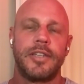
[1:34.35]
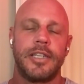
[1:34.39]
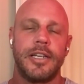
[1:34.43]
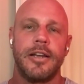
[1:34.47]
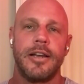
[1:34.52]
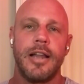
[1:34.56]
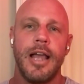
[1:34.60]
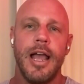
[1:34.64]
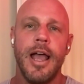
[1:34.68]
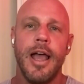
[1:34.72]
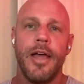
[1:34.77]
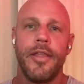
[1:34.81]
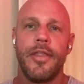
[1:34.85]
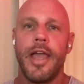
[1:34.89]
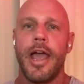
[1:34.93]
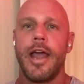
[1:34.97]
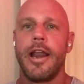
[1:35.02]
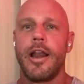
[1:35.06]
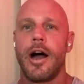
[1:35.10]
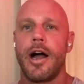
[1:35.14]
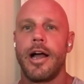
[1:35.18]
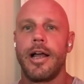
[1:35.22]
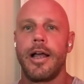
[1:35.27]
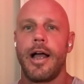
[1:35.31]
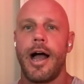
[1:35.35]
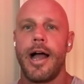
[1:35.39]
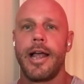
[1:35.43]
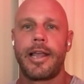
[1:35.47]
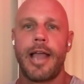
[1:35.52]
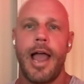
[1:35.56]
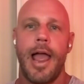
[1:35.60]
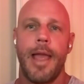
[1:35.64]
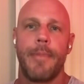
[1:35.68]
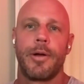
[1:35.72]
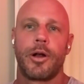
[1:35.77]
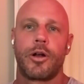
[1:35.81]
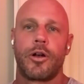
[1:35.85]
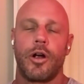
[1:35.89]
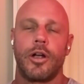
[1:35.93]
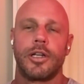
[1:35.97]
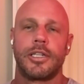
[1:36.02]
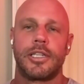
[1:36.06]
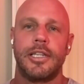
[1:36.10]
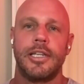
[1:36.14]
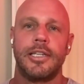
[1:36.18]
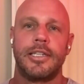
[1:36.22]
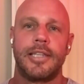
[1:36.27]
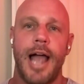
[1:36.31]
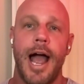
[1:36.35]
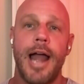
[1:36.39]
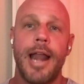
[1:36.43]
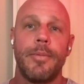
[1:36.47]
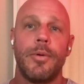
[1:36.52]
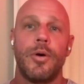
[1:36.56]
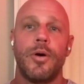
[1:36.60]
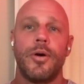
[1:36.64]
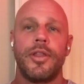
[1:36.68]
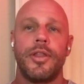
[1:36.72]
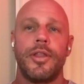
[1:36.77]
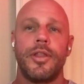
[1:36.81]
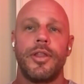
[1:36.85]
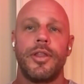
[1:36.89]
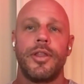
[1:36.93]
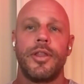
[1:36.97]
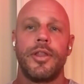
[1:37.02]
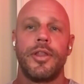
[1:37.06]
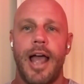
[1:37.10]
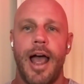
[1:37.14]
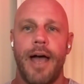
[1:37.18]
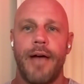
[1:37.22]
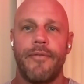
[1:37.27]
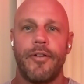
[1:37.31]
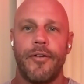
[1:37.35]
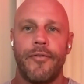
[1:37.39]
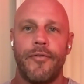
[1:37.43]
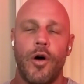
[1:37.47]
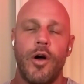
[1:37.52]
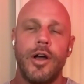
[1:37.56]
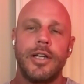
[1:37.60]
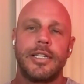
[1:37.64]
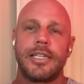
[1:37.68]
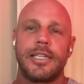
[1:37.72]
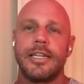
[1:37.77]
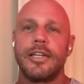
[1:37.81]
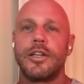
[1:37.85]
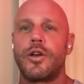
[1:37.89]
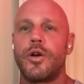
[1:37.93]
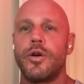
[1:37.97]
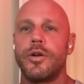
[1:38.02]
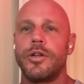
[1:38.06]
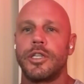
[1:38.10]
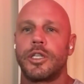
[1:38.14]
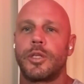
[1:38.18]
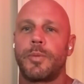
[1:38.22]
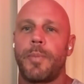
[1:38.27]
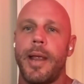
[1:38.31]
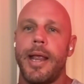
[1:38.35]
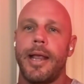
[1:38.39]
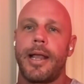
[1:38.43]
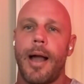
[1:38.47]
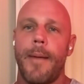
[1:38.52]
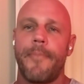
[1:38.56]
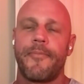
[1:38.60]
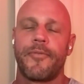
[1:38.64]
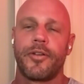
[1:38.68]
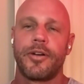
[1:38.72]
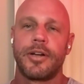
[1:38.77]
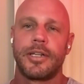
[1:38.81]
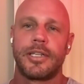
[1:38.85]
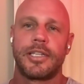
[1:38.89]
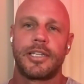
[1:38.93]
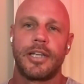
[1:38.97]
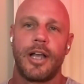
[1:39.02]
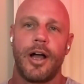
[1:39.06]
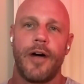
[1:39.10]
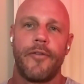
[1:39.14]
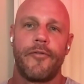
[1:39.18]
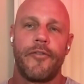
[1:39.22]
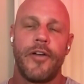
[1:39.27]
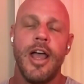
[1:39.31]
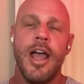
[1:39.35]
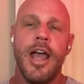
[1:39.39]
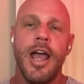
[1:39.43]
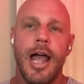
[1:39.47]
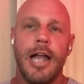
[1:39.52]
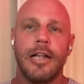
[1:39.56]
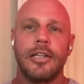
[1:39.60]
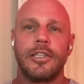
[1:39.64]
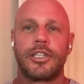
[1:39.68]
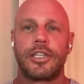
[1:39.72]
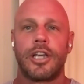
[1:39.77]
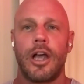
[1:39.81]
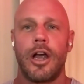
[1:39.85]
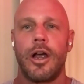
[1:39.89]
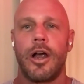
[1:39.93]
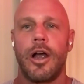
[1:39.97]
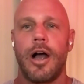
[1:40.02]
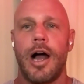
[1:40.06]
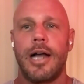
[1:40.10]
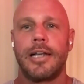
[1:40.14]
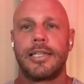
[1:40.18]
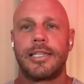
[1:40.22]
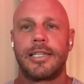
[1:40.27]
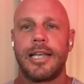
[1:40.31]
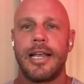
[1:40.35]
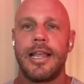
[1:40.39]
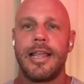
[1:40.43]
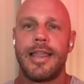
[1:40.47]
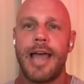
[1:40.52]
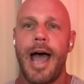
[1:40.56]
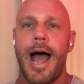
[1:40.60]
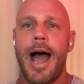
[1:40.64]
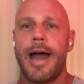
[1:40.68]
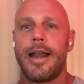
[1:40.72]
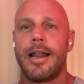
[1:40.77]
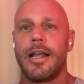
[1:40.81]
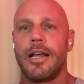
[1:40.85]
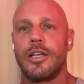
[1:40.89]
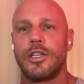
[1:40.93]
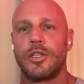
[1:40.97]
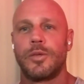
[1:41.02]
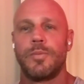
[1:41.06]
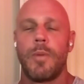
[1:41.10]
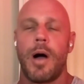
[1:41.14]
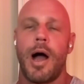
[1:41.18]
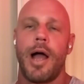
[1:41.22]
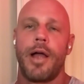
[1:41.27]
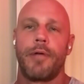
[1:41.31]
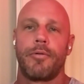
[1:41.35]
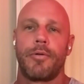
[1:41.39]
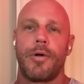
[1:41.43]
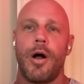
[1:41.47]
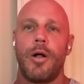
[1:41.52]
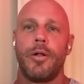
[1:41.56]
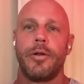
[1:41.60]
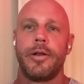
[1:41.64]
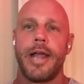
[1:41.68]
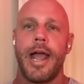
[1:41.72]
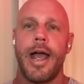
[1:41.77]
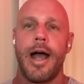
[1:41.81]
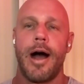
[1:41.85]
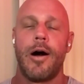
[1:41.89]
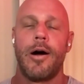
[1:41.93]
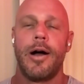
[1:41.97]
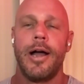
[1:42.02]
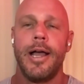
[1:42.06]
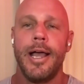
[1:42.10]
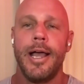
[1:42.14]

And then I, I came across this animal that didn't have a voice and couldn't speak up for itself. And so I see that as my role now.